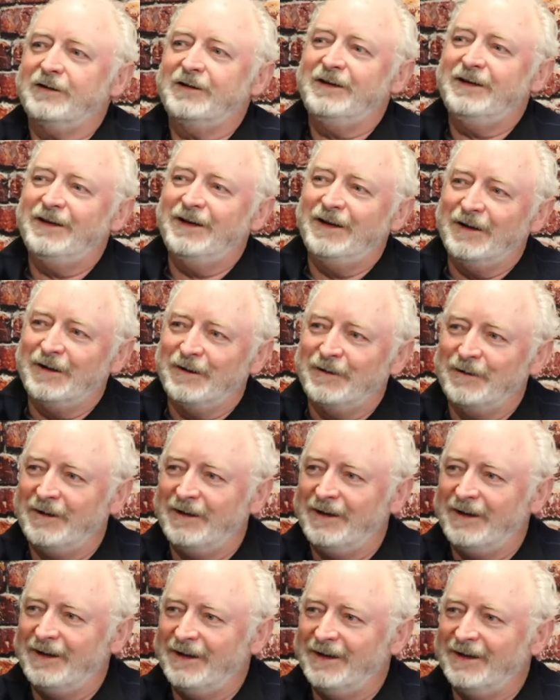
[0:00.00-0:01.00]
You
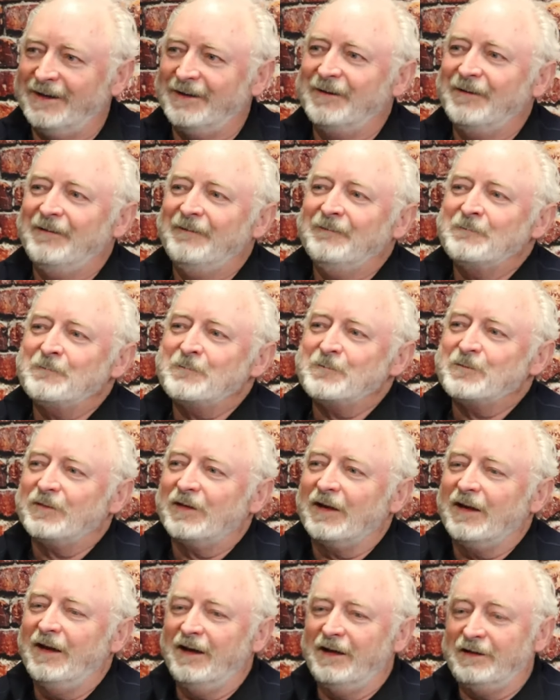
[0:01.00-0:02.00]
know, and, uh,
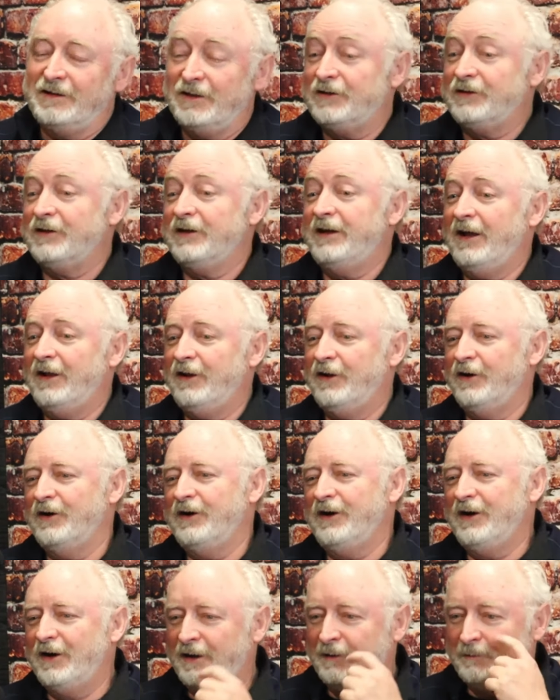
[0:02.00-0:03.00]
uh, just tell her,
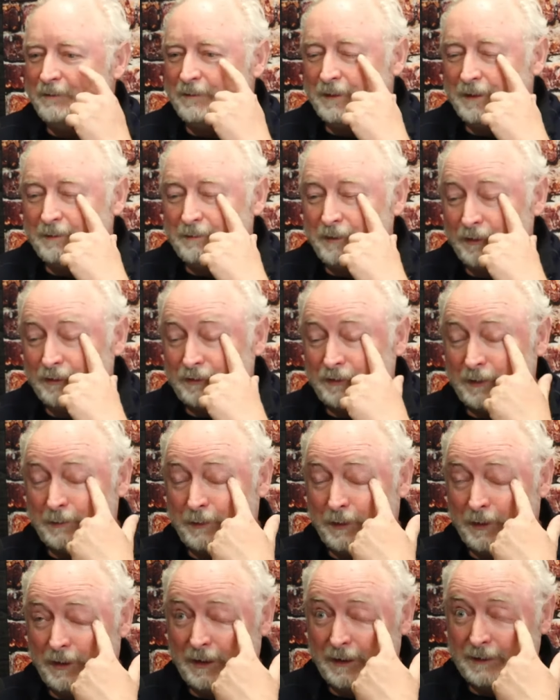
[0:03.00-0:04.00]
you know. But most of the
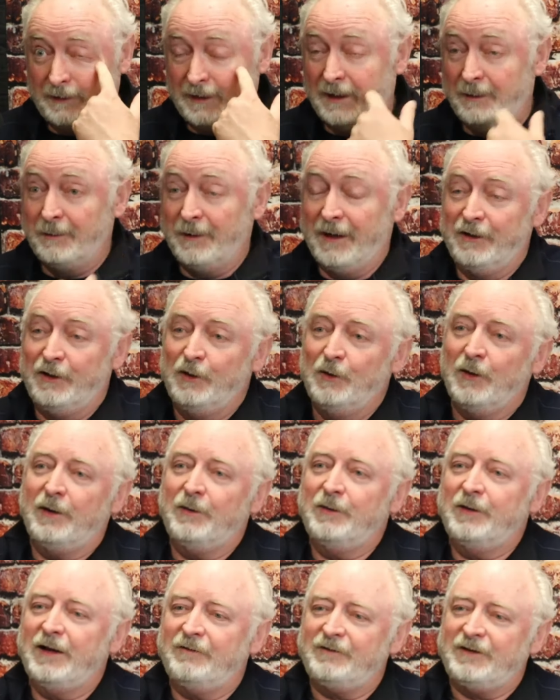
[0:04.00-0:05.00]
part of the time, I knew I
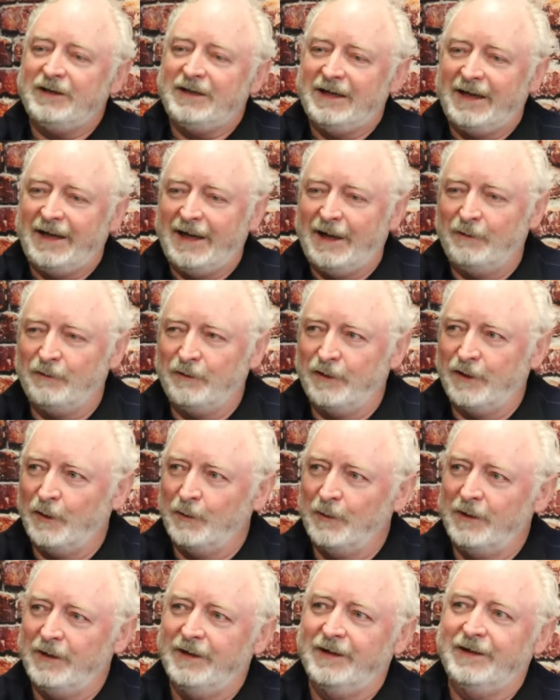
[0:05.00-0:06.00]
would have to get out and
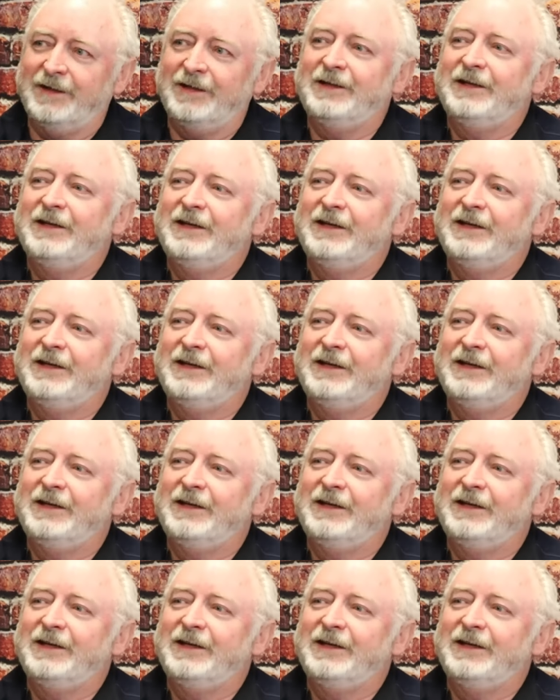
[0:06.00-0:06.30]
go in